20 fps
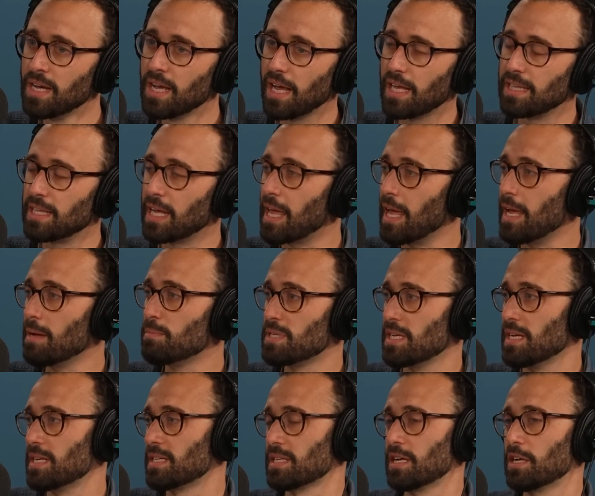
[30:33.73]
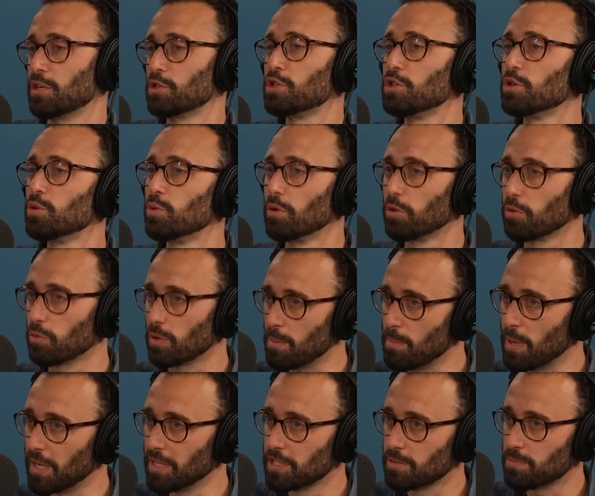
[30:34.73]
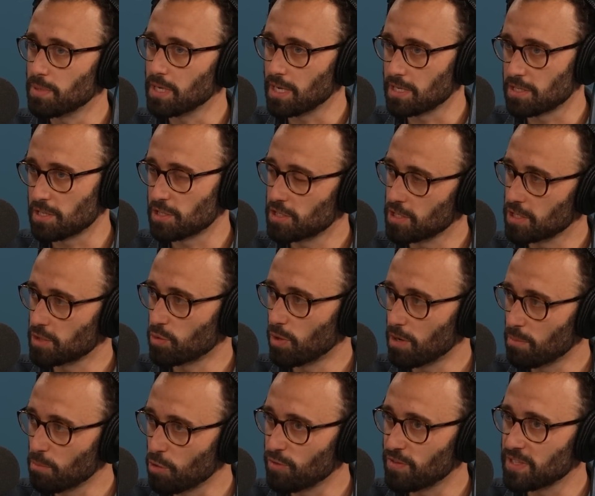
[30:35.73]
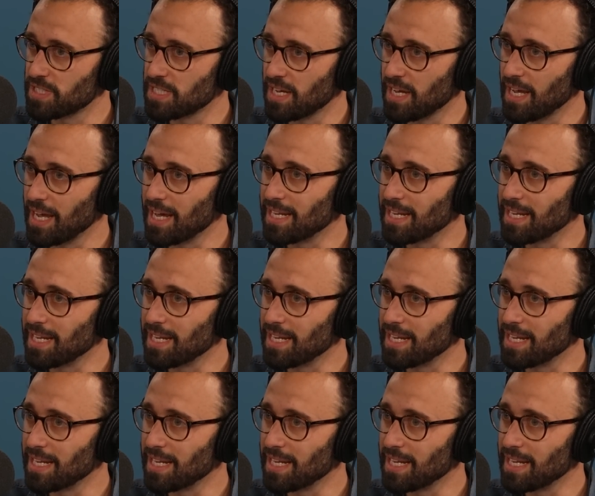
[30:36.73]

And the game takes like 2 or 3 months because it's just one move a day.